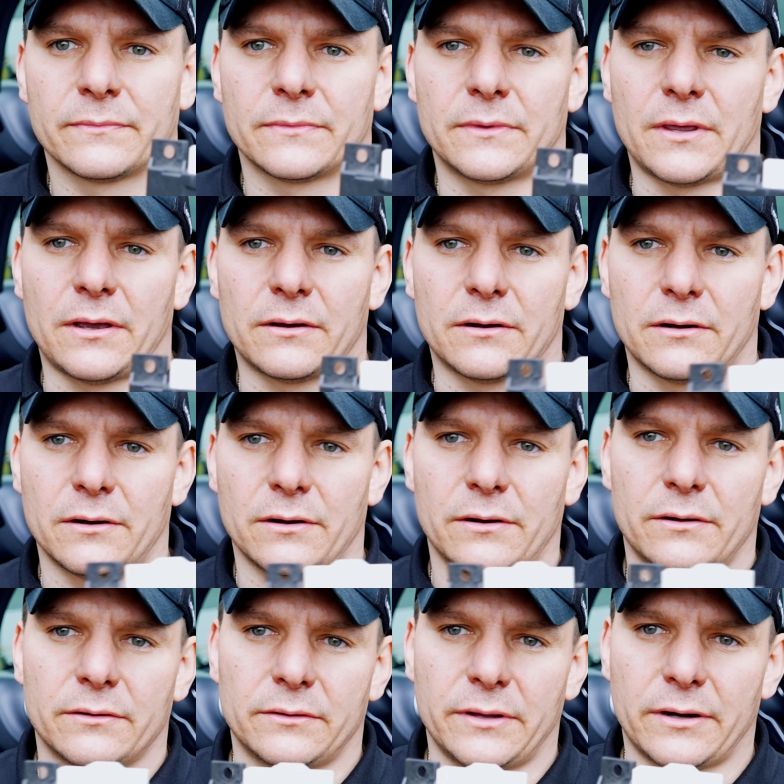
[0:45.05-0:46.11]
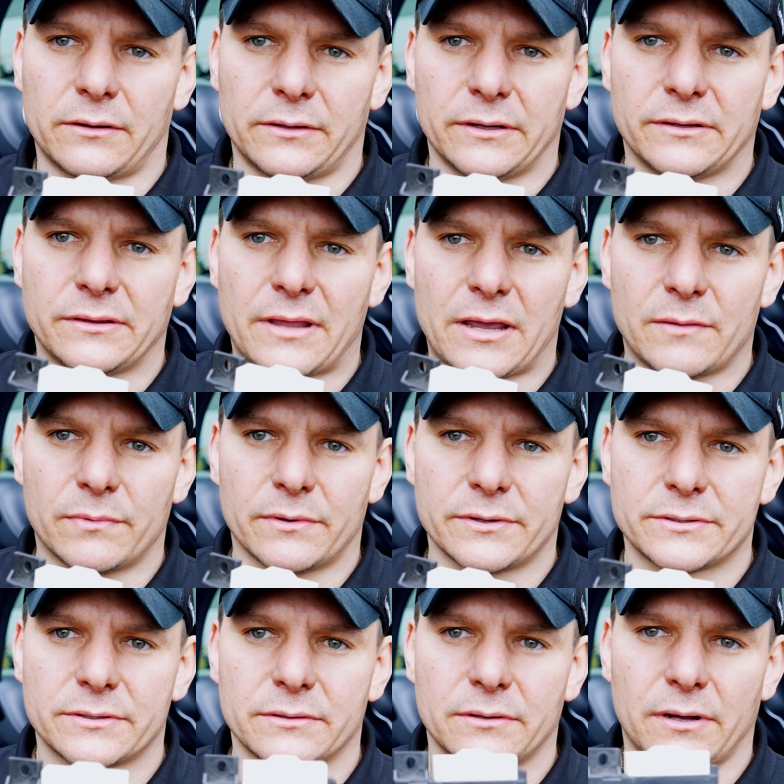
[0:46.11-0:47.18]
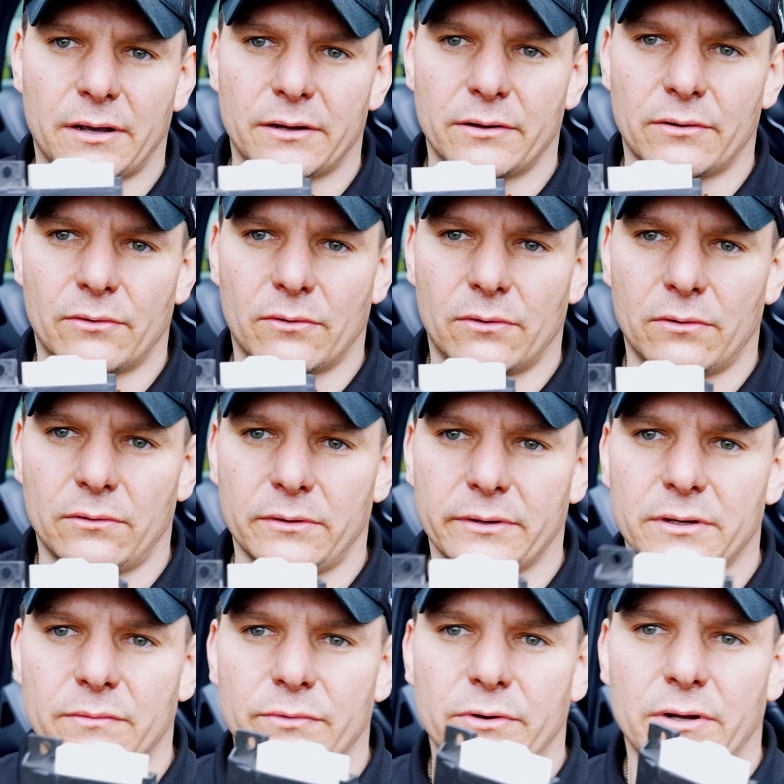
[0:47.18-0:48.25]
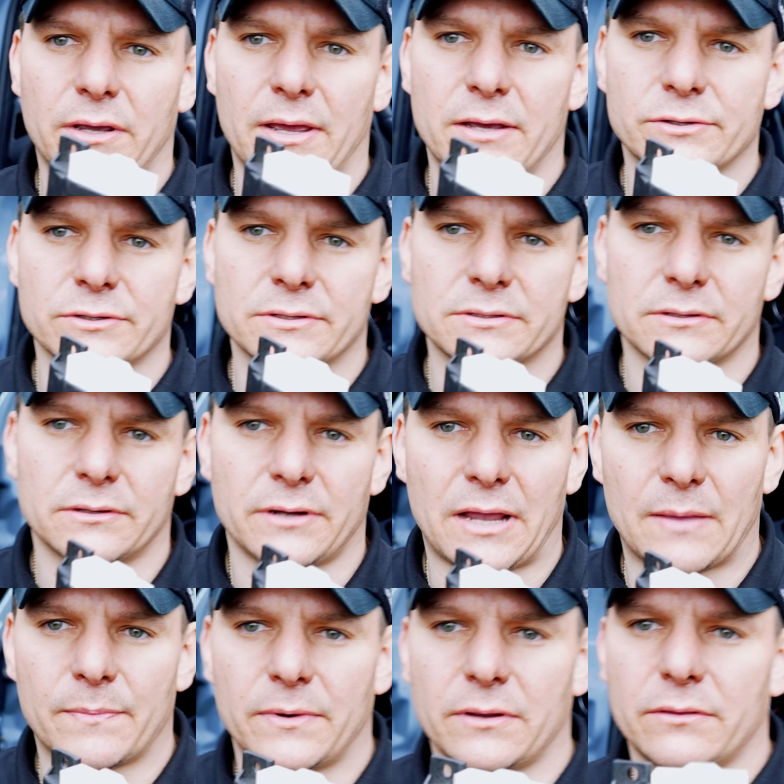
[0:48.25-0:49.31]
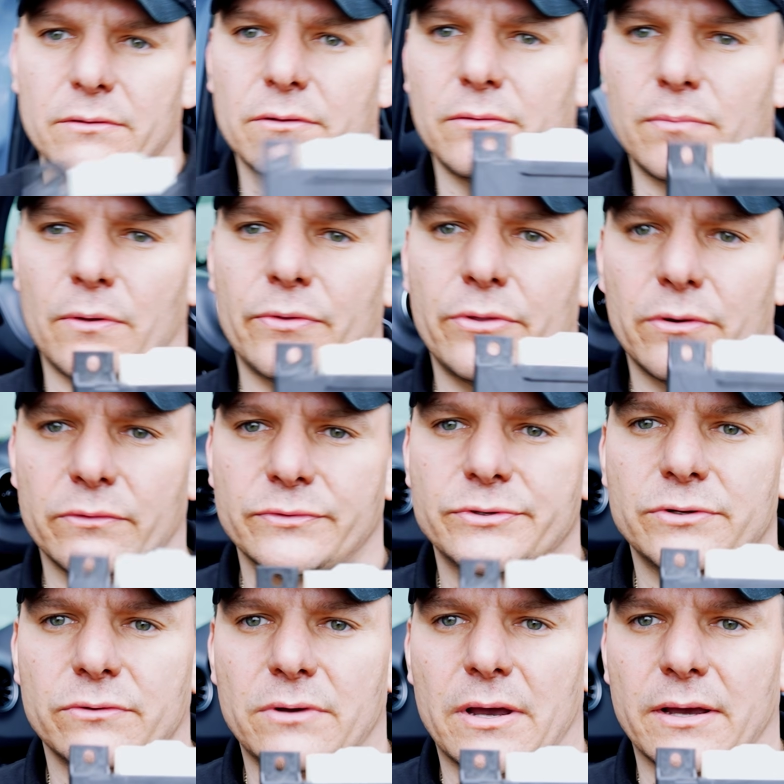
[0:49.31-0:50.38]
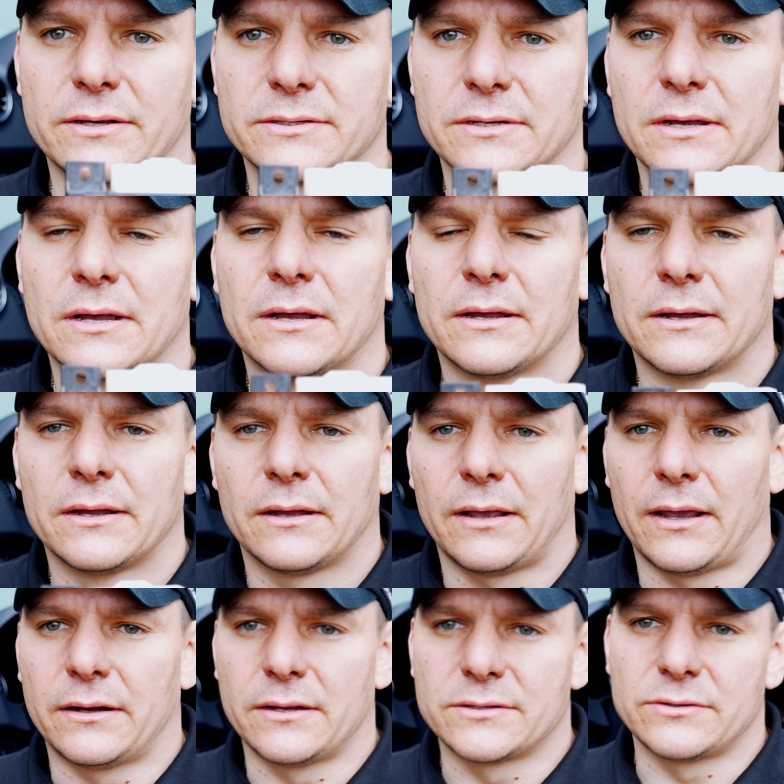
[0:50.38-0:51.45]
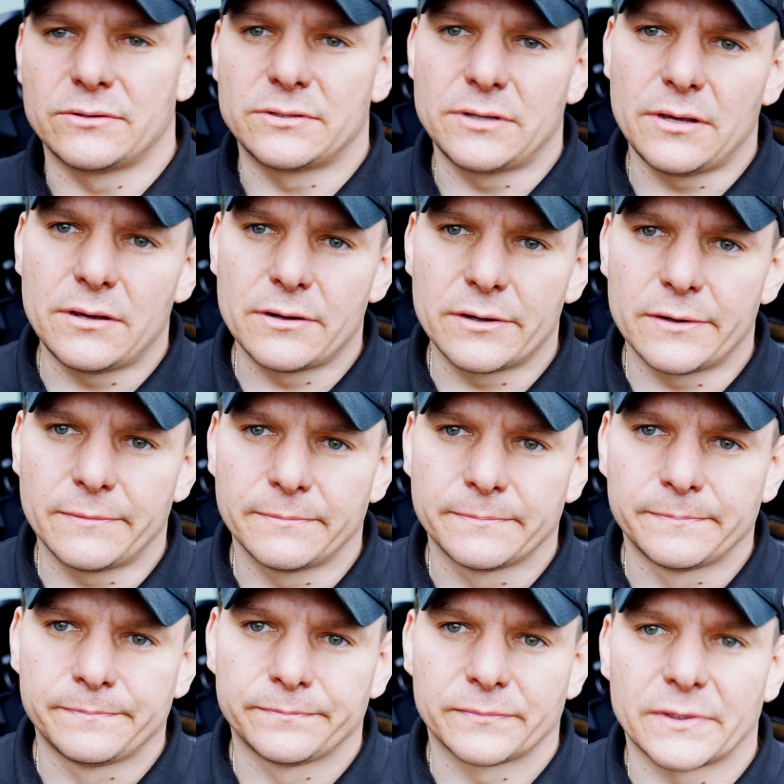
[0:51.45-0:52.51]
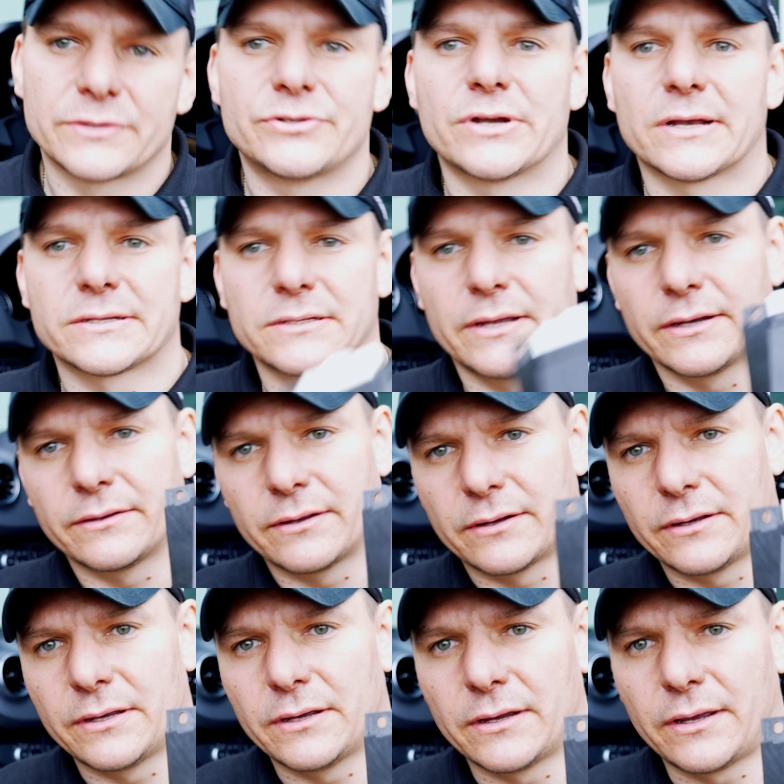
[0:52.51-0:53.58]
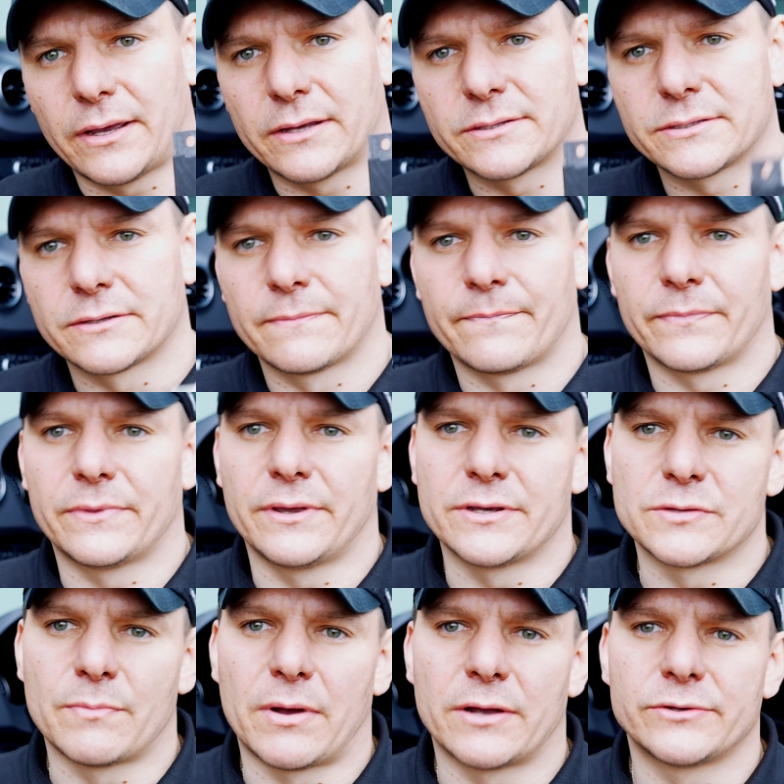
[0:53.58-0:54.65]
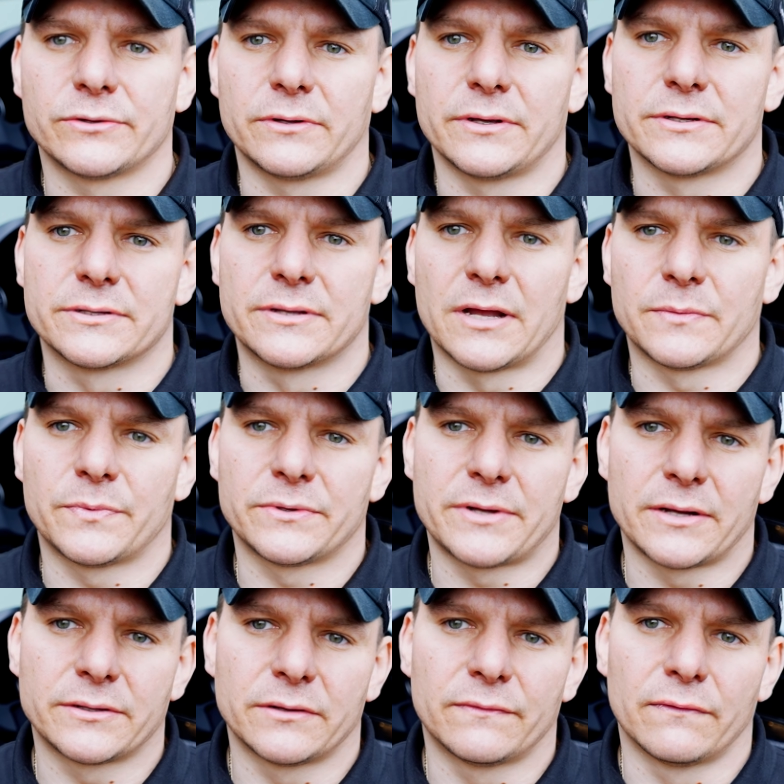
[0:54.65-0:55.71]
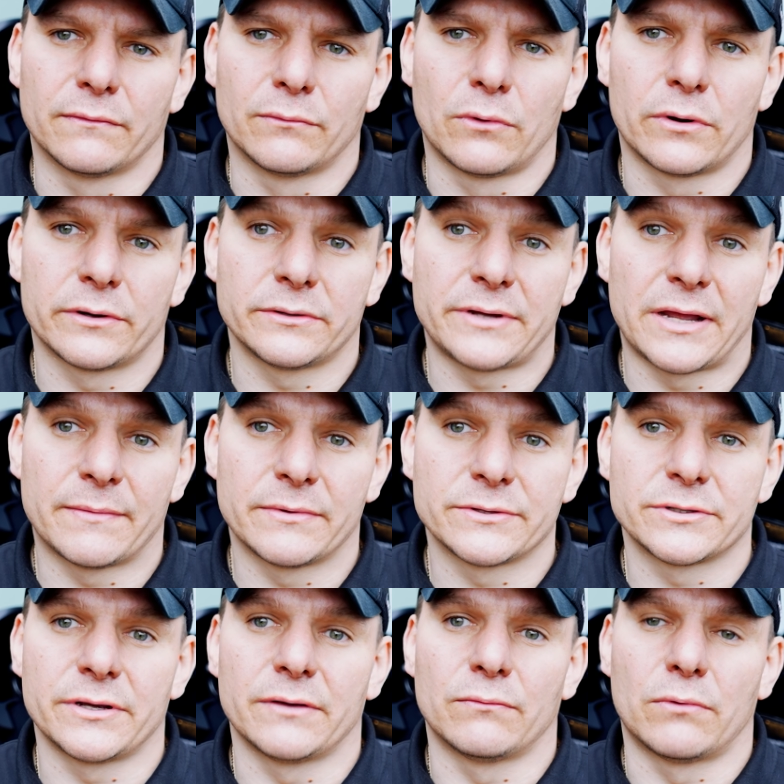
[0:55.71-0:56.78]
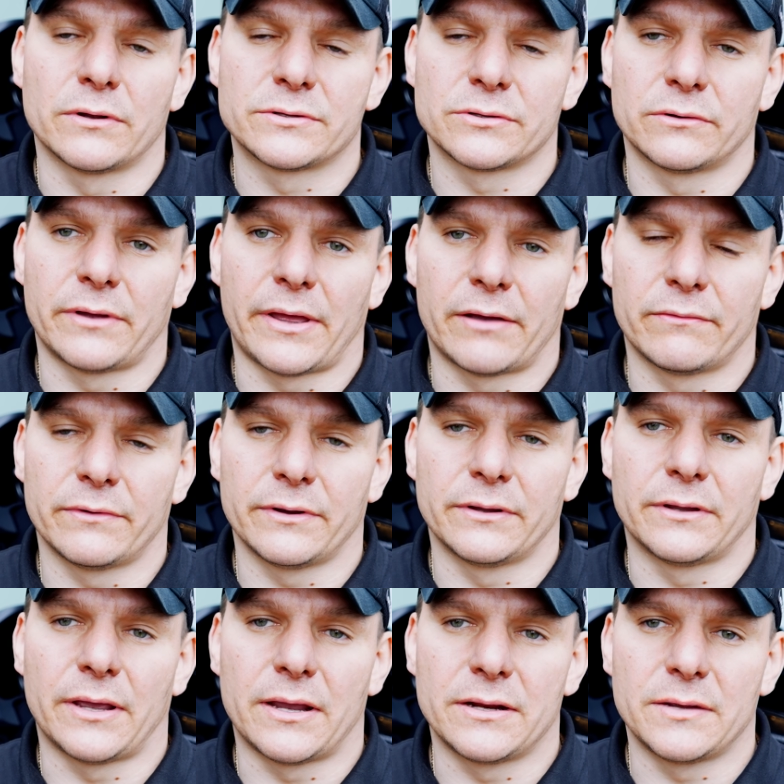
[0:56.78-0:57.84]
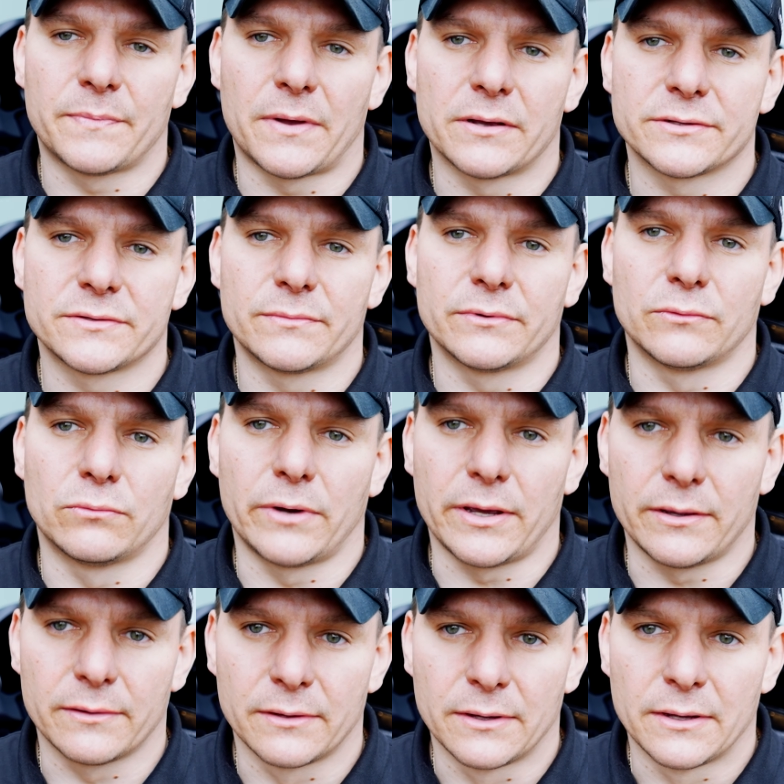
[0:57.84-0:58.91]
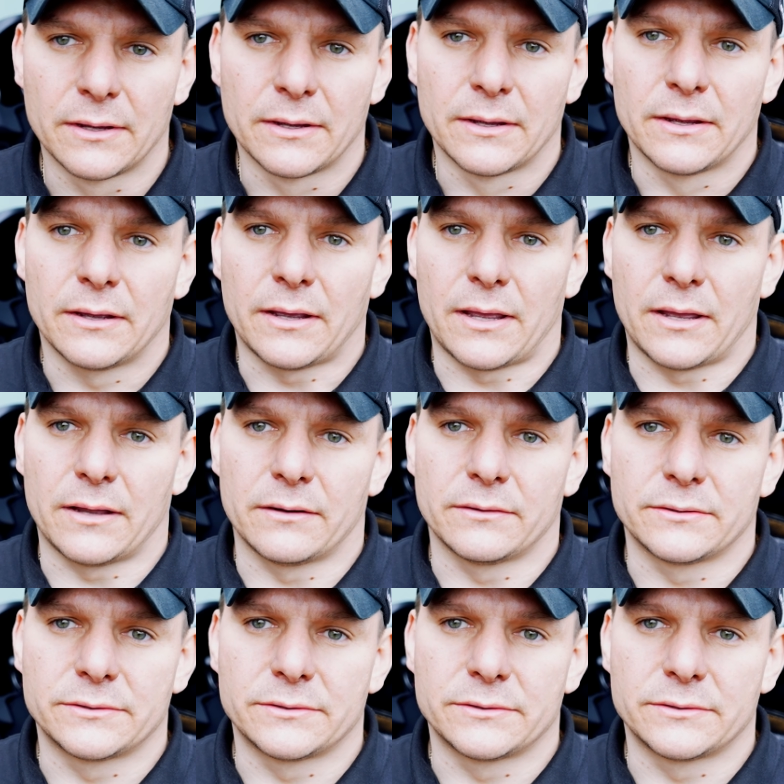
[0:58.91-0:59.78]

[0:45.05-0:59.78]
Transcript: They are literally neighbors, and all the communications are happening to both those two guys. And as you see here, just like the EIS, this module is not protected from water damage whatsoever in any possible way. And